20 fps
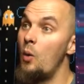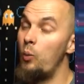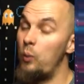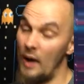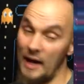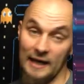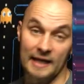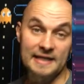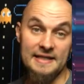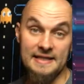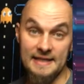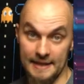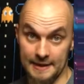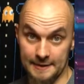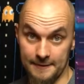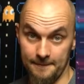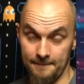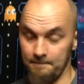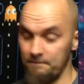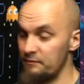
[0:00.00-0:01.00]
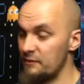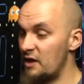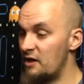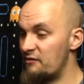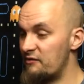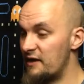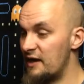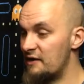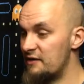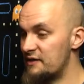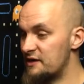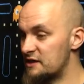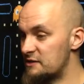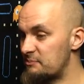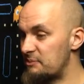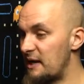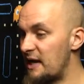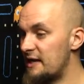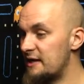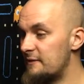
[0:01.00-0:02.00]
Well, I did. I found this
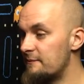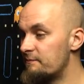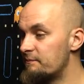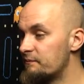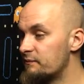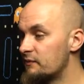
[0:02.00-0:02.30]
planet